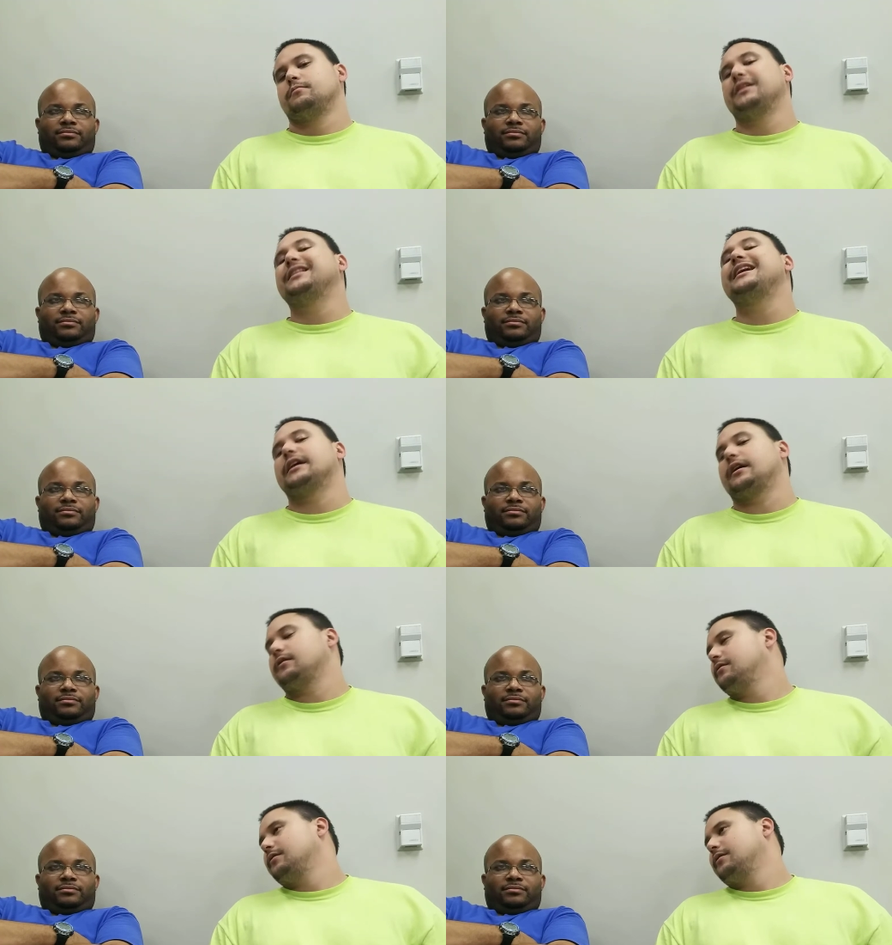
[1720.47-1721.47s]

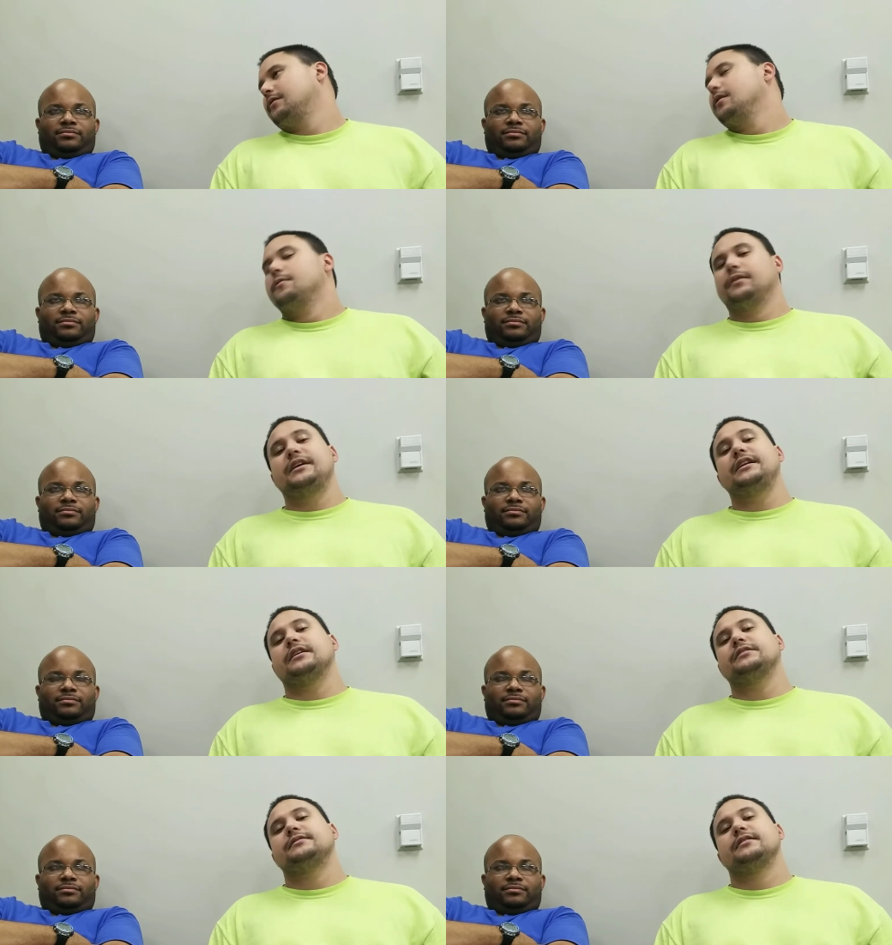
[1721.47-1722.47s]
Speaker 1: Melina?
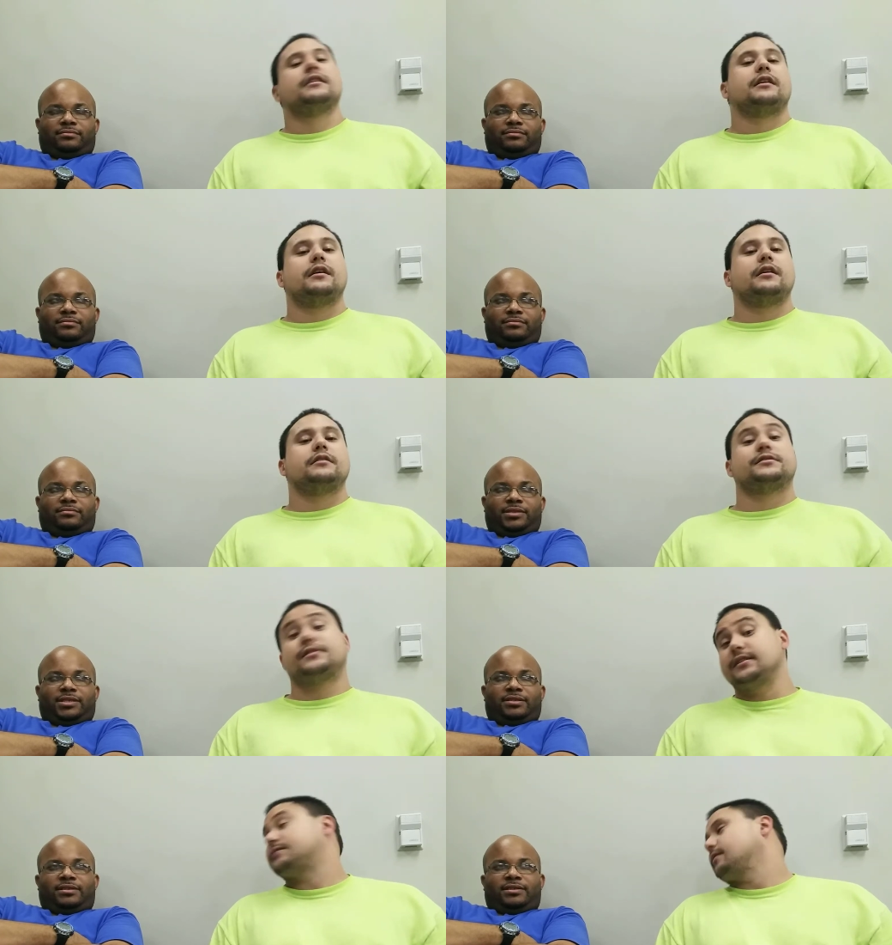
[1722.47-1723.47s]
Melina's
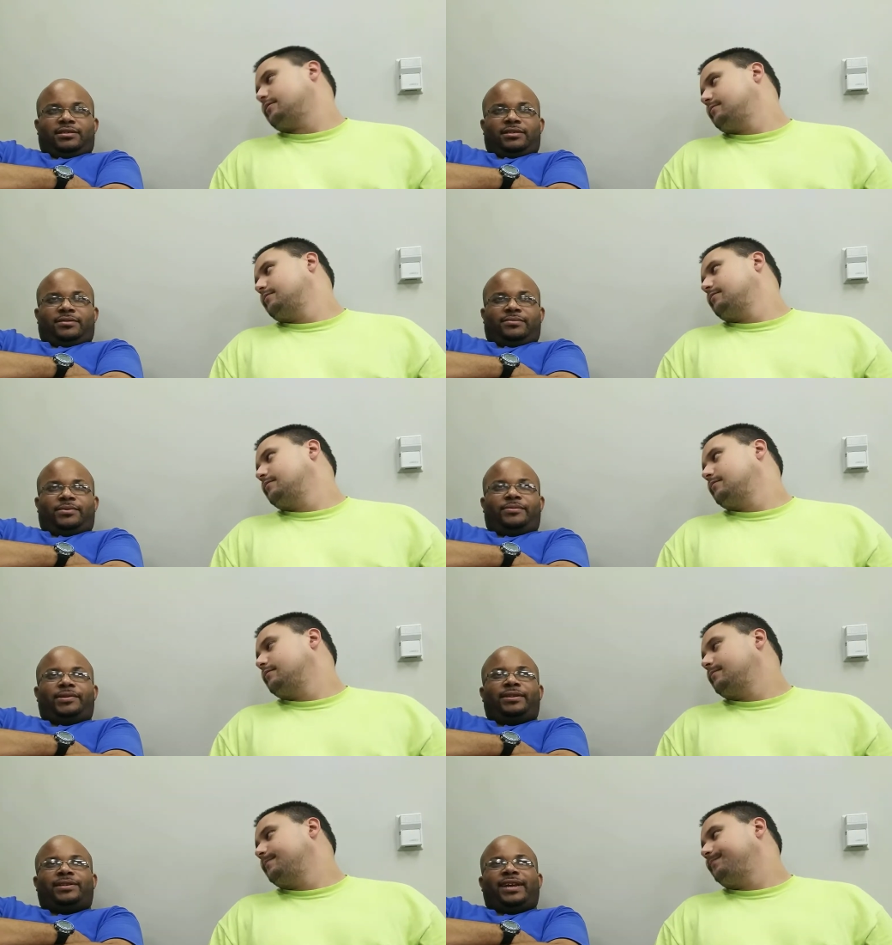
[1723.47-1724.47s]
sister.
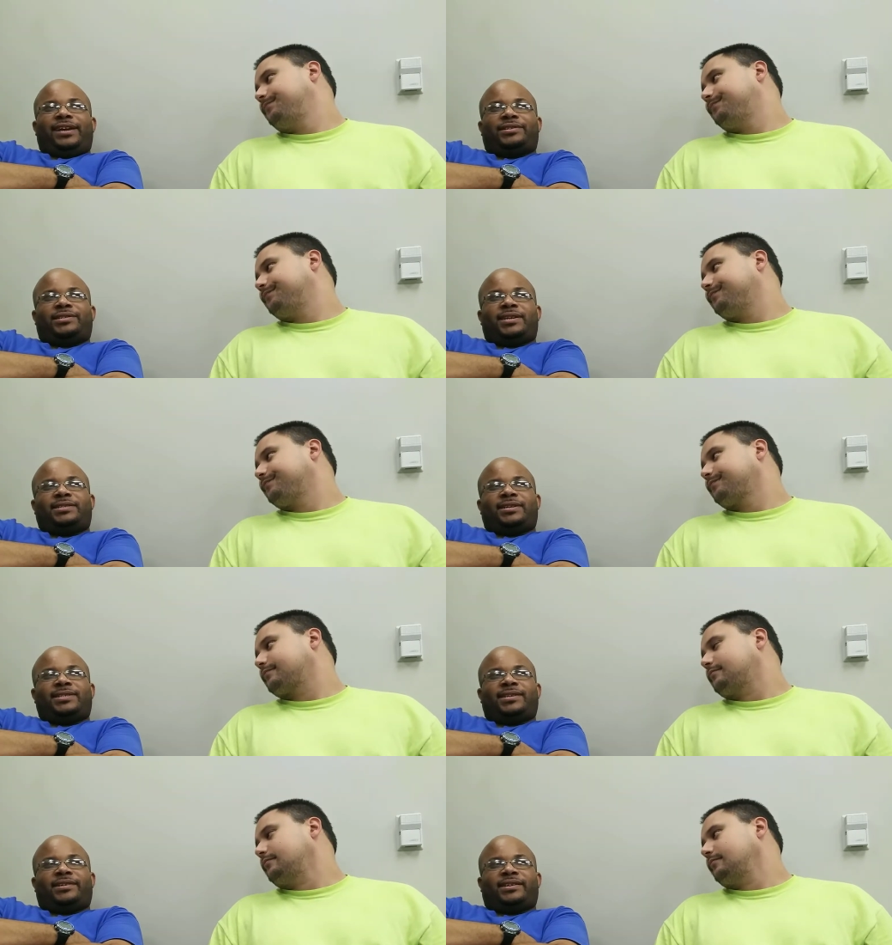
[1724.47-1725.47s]
Speaker 2: Well, not her sister.
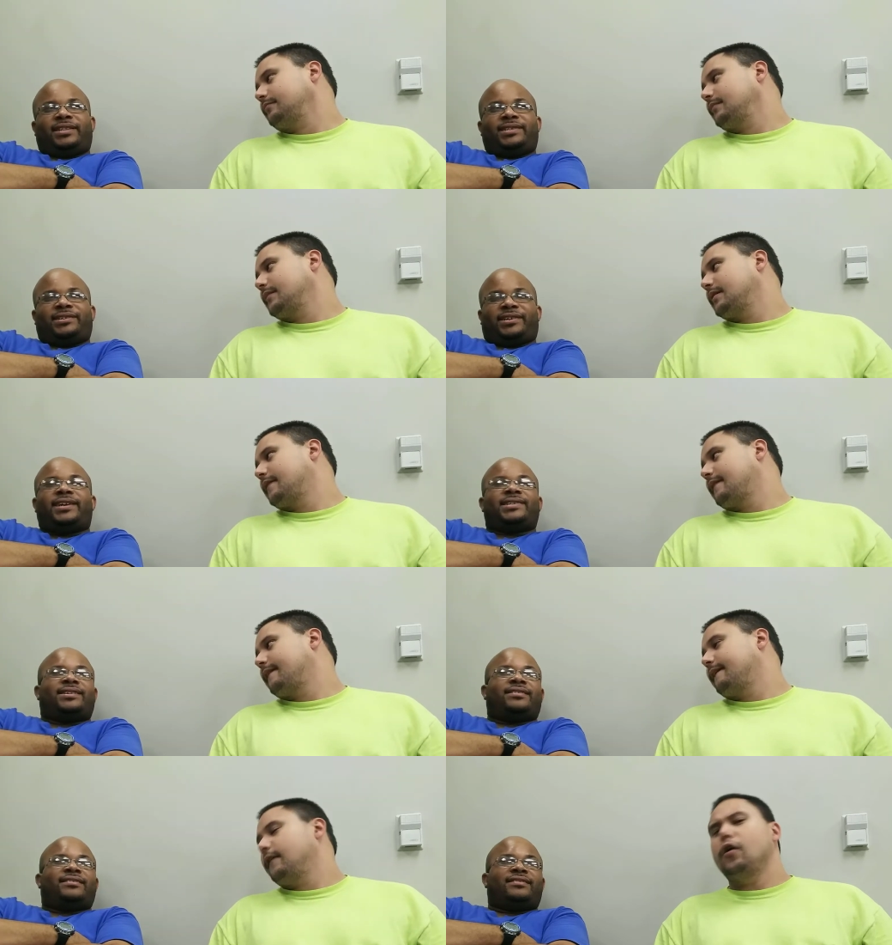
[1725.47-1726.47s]
It's uh, I think it's her
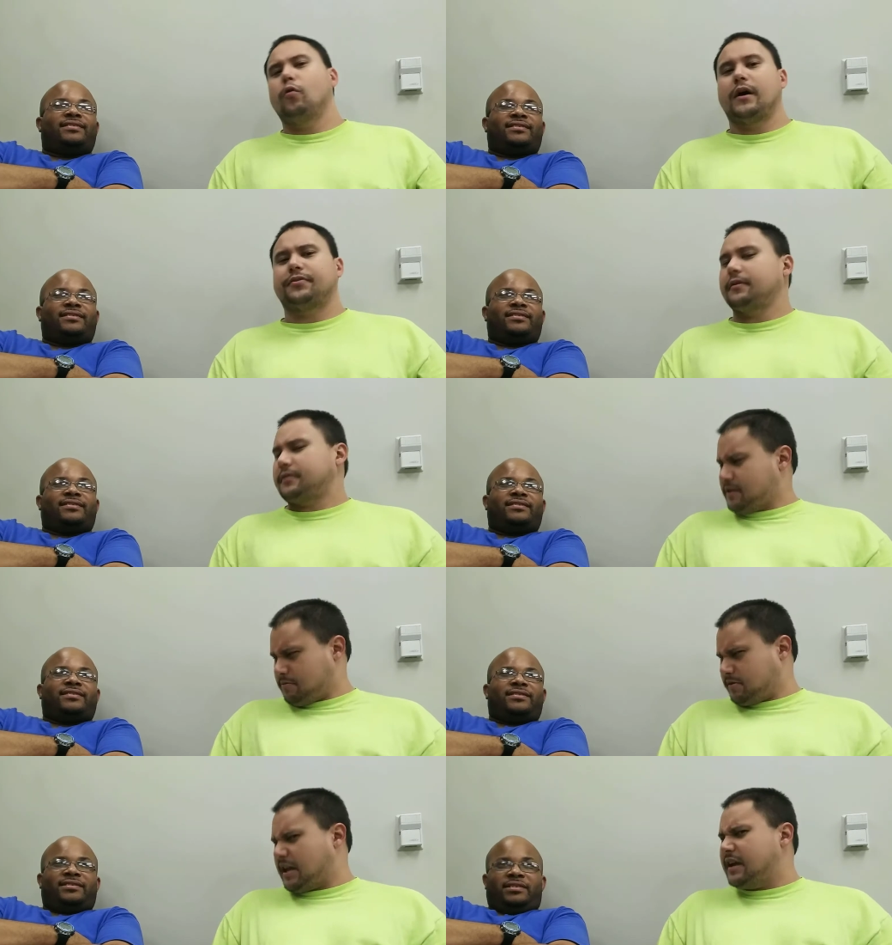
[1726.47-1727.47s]
cousin.
Speaker 1: Oh, I thought you
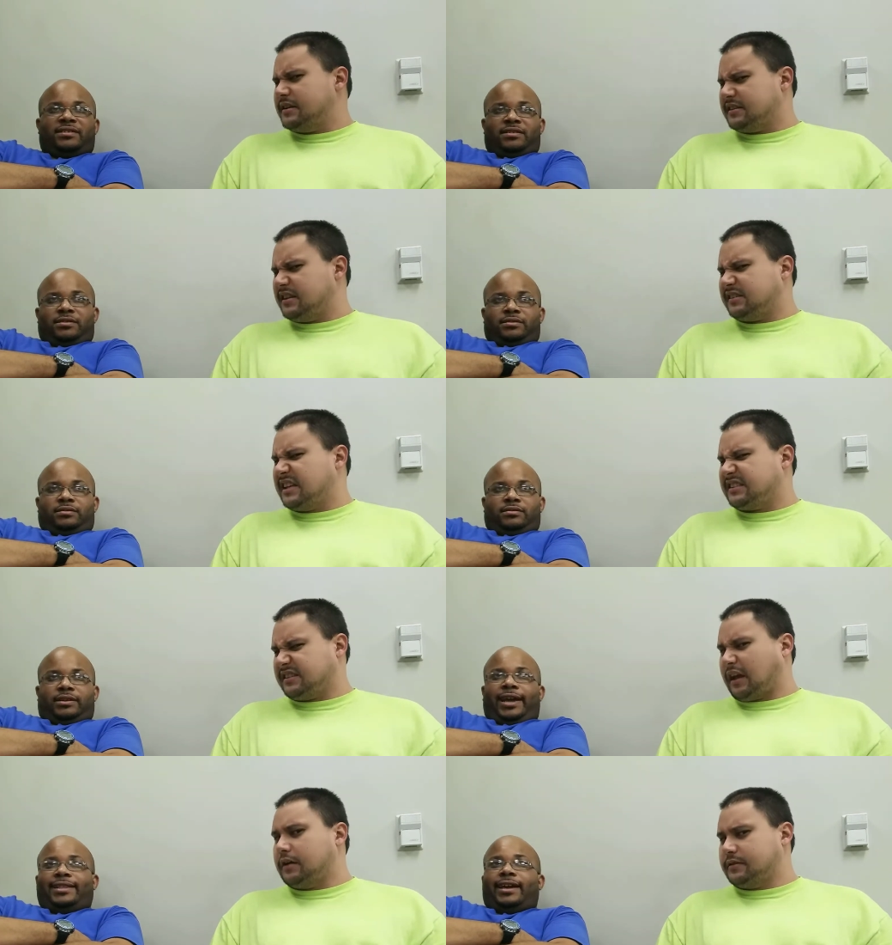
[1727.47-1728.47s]
were saying it's her
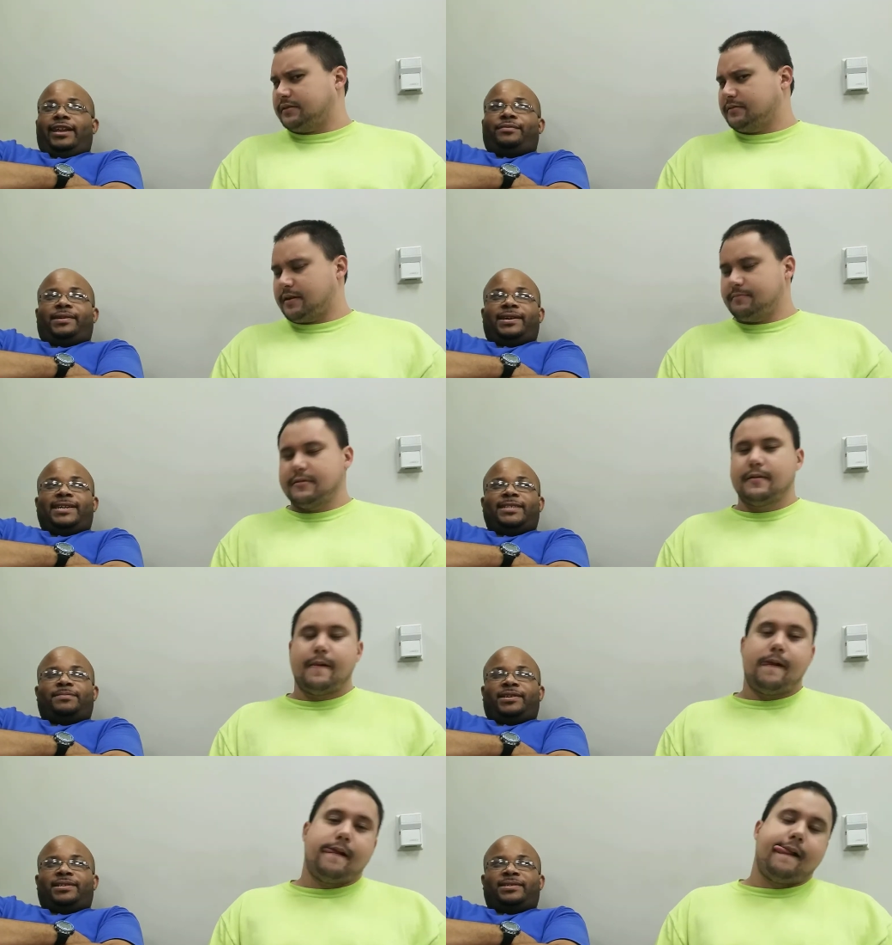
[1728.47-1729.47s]
sister. I, I thought it was,
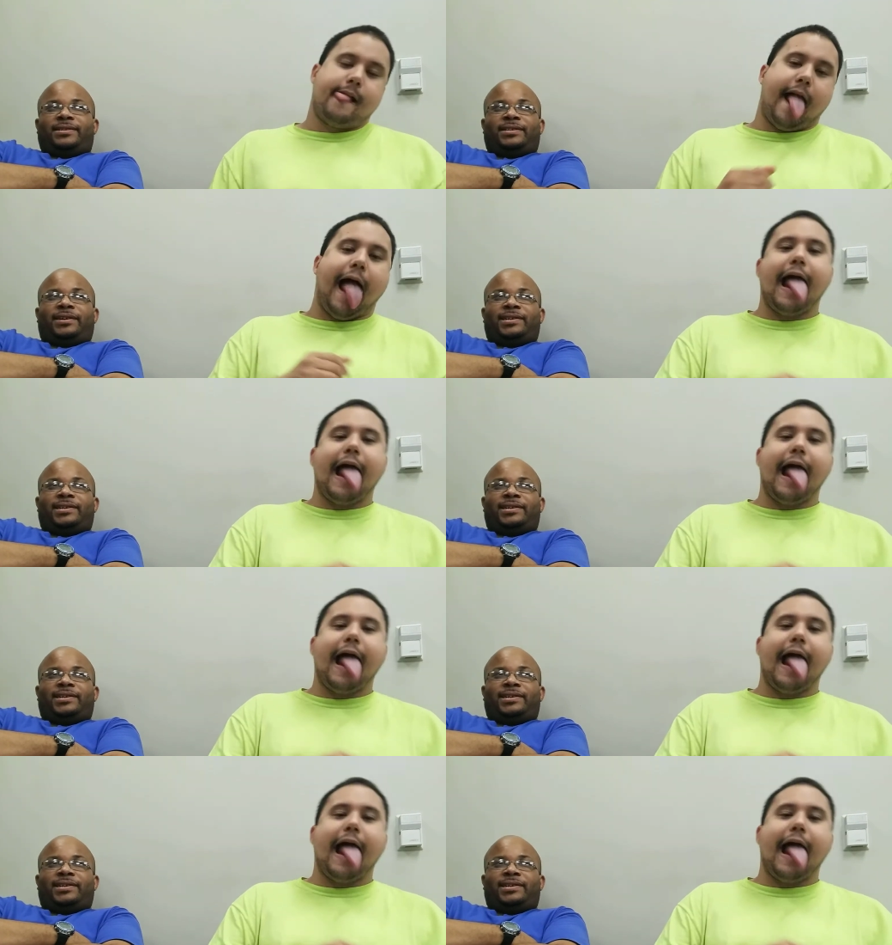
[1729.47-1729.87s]
Speaker 2: but it's, it turns